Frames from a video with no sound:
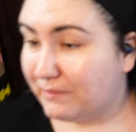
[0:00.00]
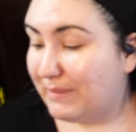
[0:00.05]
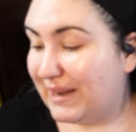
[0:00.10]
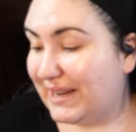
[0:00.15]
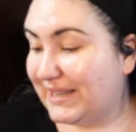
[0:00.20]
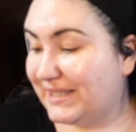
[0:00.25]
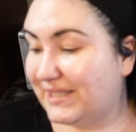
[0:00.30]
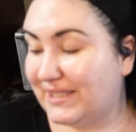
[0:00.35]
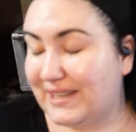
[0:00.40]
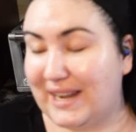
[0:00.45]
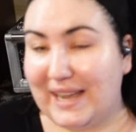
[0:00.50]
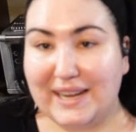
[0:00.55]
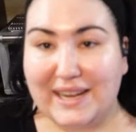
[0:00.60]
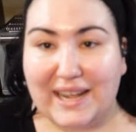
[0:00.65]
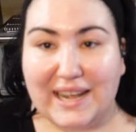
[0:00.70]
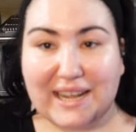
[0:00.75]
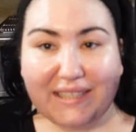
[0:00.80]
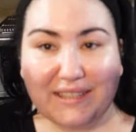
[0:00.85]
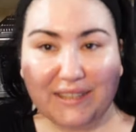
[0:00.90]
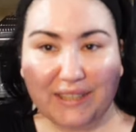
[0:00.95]
my snack,
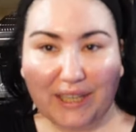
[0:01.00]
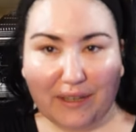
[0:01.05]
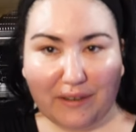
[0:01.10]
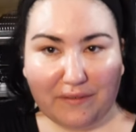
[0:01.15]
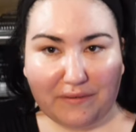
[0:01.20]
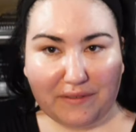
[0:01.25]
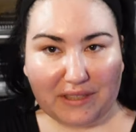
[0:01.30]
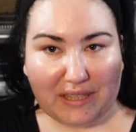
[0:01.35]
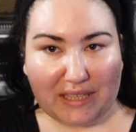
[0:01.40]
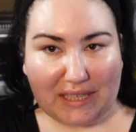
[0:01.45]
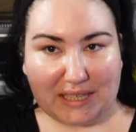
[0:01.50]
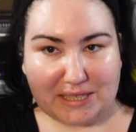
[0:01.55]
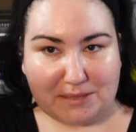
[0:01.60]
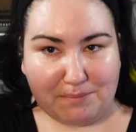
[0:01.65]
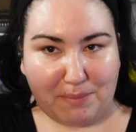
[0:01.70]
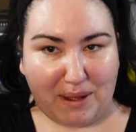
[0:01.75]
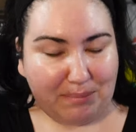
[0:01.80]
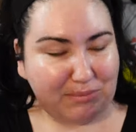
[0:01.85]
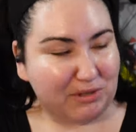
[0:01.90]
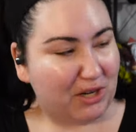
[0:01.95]
I love these
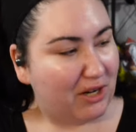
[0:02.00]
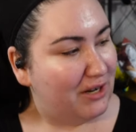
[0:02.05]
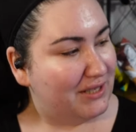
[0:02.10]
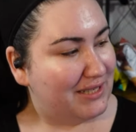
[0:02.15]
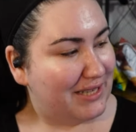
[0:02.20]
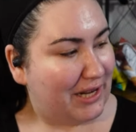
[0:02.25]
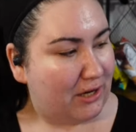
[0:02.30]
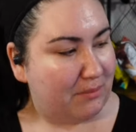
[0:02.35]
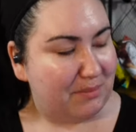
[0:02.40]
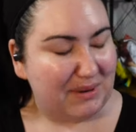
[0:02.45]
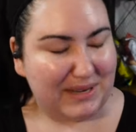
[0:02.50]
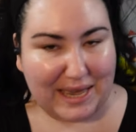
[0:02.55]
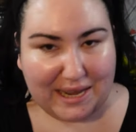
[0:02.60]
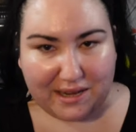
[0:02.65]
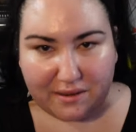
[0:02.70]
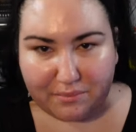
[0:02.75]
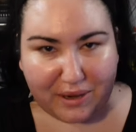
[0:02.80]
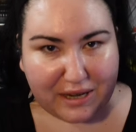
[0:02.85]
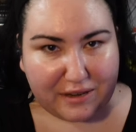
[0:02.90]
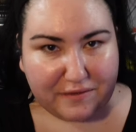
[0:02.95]
Pop-Tarts that are
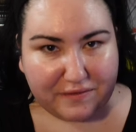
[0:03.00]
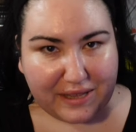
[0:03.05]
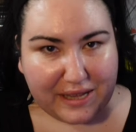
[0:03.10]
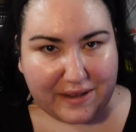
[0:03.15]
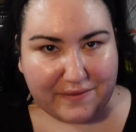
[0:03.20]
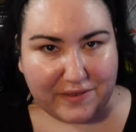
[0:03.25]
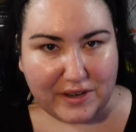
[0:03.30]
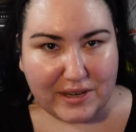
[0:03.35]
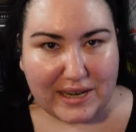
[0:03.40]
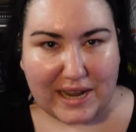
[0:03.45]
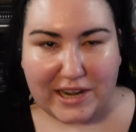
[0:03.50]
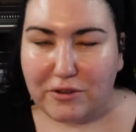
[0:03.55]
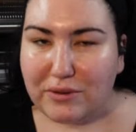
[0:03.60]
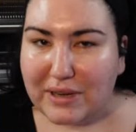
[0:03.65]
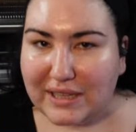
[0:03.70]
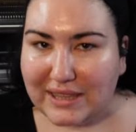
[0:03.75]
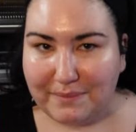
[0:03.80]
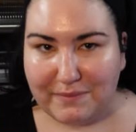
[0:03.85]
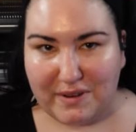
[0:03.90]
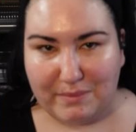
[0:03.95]
banana bread flavored. I don't
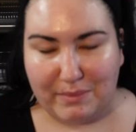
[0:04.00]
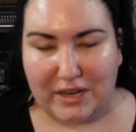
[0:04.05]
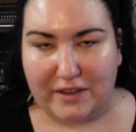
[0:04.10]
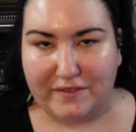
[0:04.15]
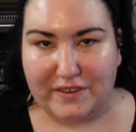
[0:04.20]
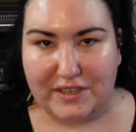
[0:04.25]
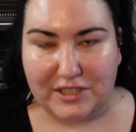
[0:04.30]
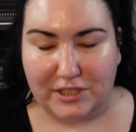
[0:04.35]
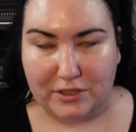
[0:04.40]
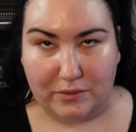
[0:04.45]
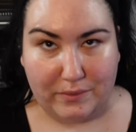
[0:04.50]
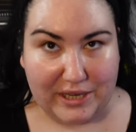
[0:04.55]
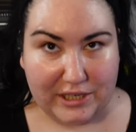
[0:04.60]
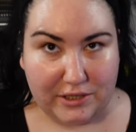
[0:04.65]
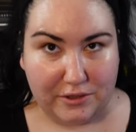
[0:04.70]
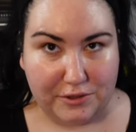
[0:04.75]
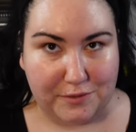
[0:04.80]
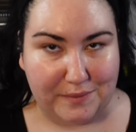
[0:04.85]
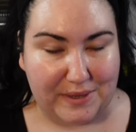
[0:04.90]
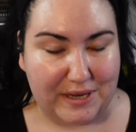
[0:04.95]
eat them for breakfast. They're way
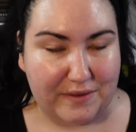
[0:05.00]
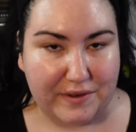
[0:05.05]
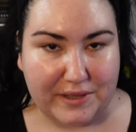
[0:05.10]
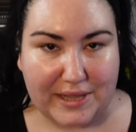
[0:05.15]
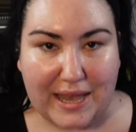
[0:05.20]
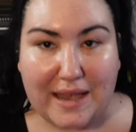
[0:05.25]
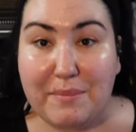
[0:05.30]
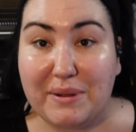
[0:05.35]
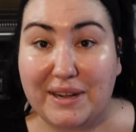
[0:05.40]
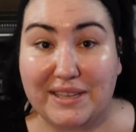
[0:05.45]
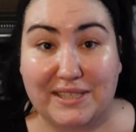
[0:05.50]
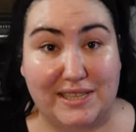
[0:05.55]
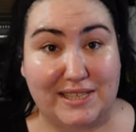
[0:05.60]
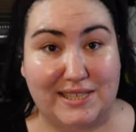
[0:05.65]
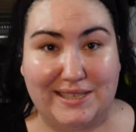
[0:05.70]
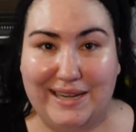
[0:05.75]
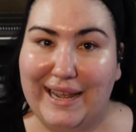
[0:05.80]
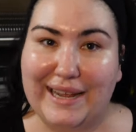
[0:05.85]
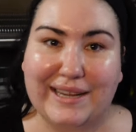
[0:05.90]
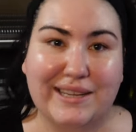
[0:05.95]
too sweet for that. But as a
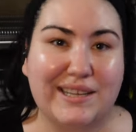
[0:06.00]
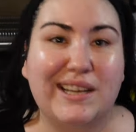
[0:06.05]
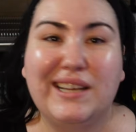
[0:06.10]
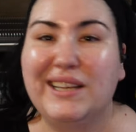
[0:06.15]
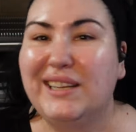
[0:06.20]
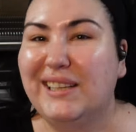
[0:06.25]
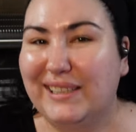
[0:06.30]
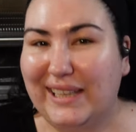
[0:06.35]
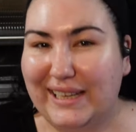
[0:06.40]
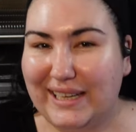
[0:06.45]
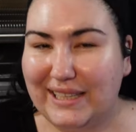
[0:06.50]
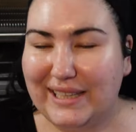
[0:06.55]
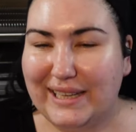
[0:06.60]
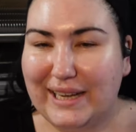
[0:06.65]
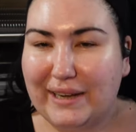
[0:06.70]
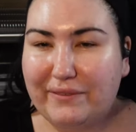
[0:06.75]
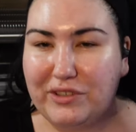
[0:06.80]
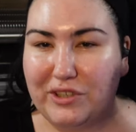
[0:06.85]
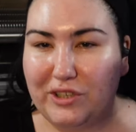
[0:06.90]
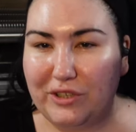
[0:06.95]
snack, like in the
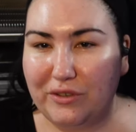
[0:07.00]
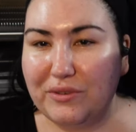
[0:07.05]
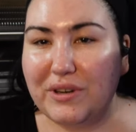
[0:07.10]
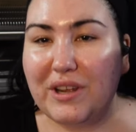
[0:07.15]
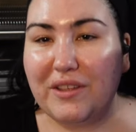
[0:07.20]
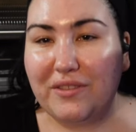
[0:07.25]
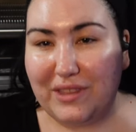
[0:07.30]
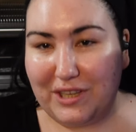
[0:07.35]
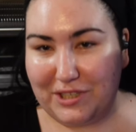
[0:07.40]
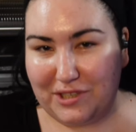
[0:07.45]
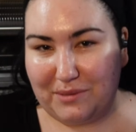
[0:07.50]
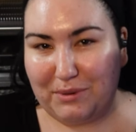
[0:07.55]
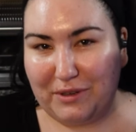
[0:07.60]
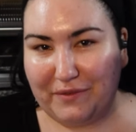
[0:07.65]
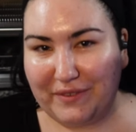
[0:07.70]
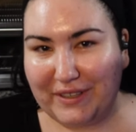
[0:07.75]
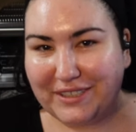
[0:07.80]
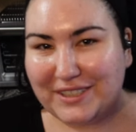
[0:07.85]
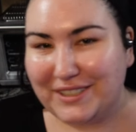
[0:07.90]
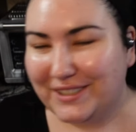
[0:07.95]
afternoon, these are
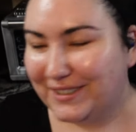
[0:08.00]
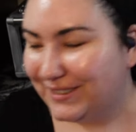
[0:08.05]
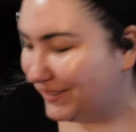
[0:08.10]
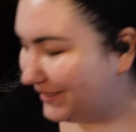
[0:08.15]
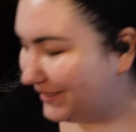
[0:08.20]
perfect.